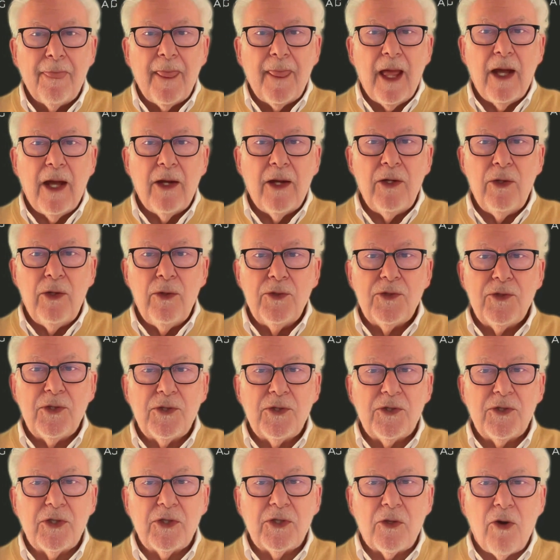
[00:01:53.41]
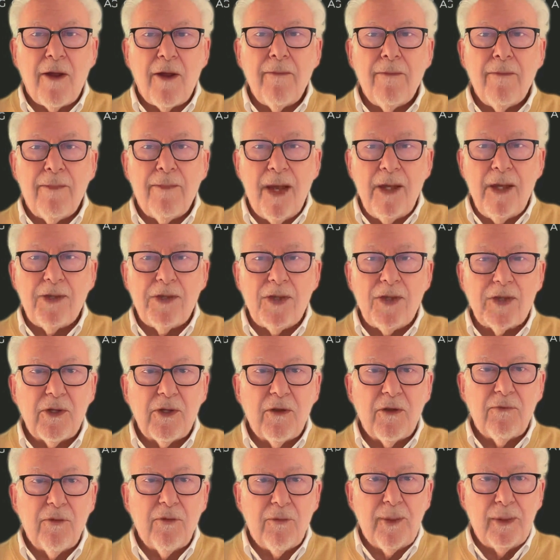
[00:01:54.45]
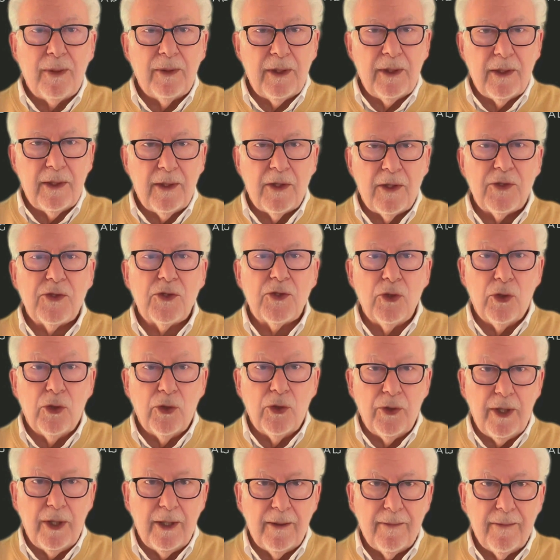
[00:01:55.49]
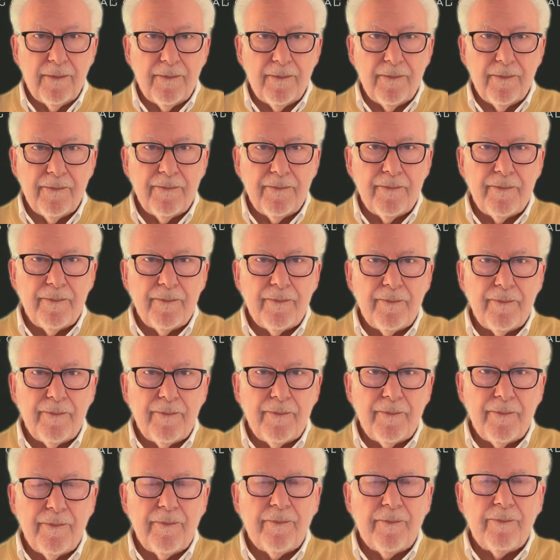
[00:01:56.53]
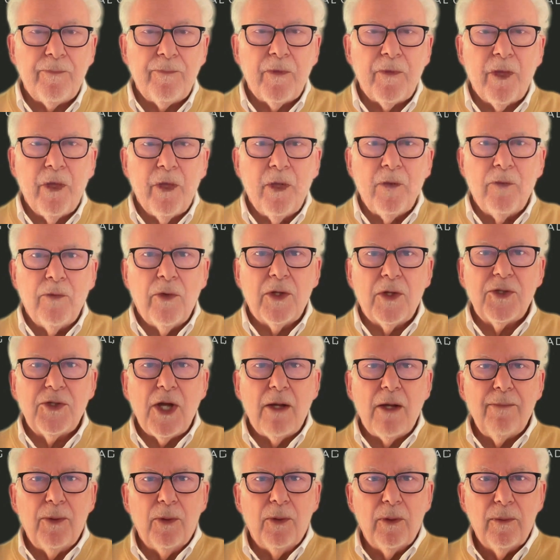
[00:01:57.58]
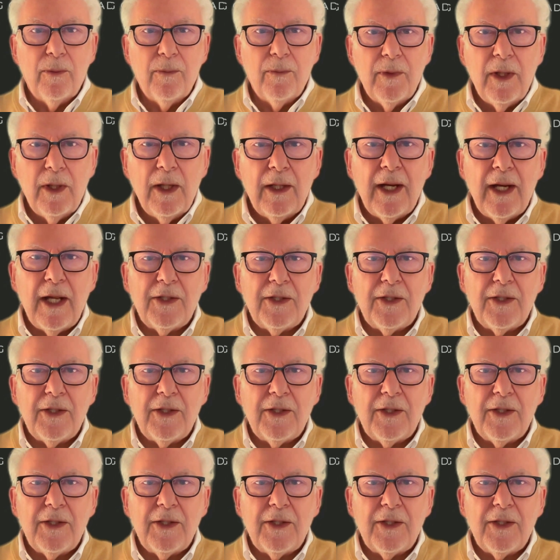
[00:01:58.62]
and use this as a great basis for building this story. For example, let's